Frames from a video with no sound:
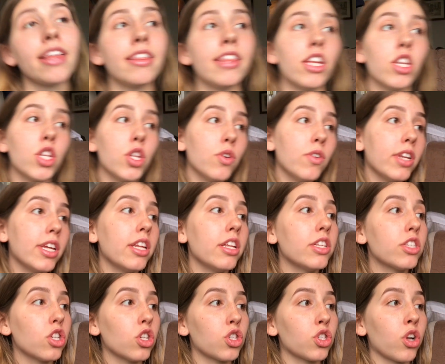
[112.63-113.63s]
then you
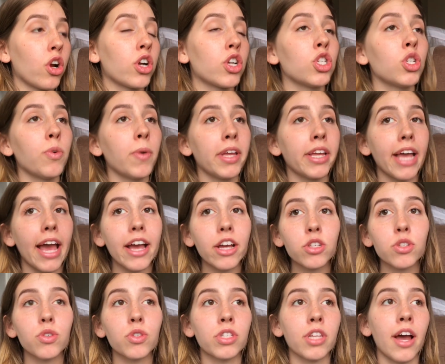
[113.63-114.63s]
needed to start doing
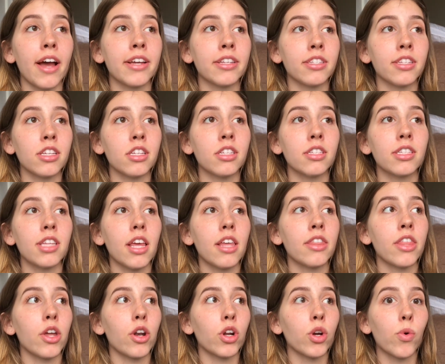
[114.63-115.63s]
exercises
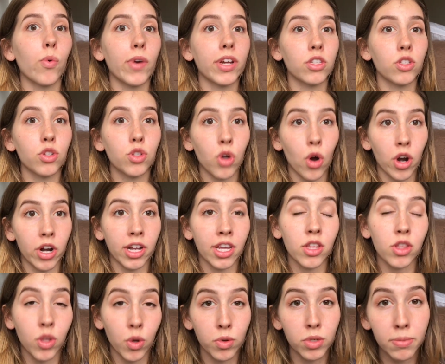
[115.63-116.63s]
that are going to
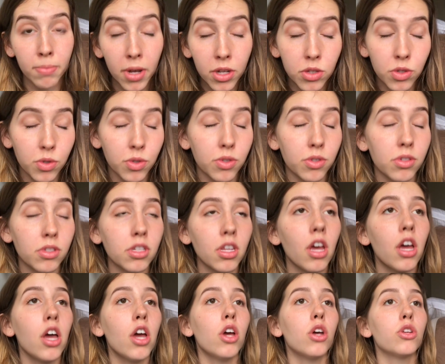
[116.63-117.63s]
target those muscles.
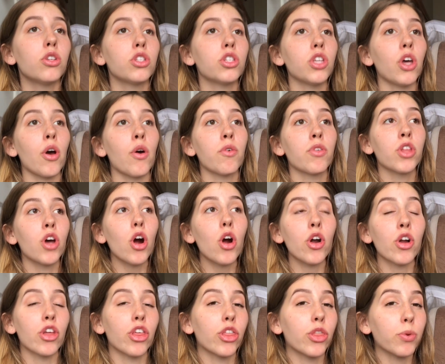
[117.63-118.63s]
So there
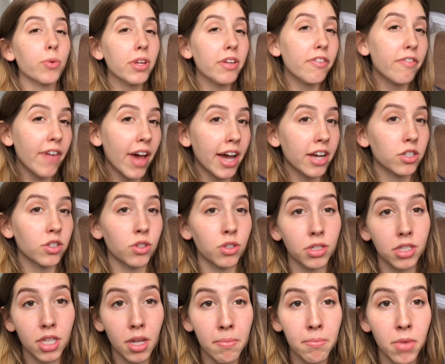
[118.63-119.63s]
are three
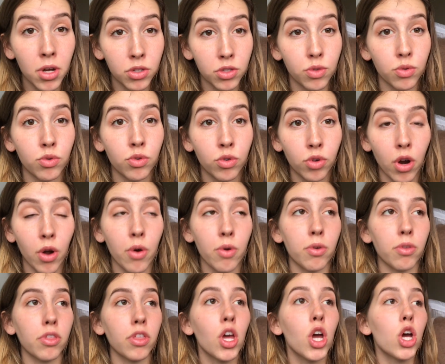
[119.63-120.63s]
factors to muscle
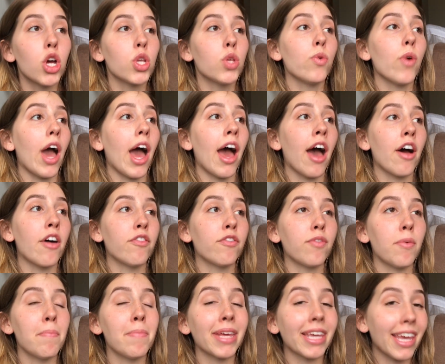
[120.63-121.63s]
growth. You
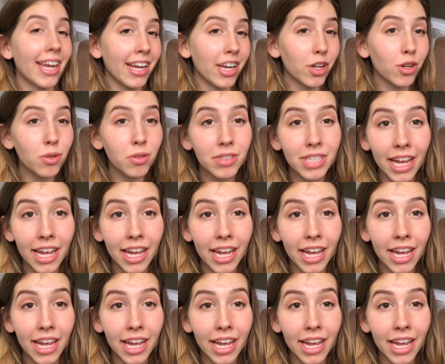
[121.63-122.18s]
have mechanical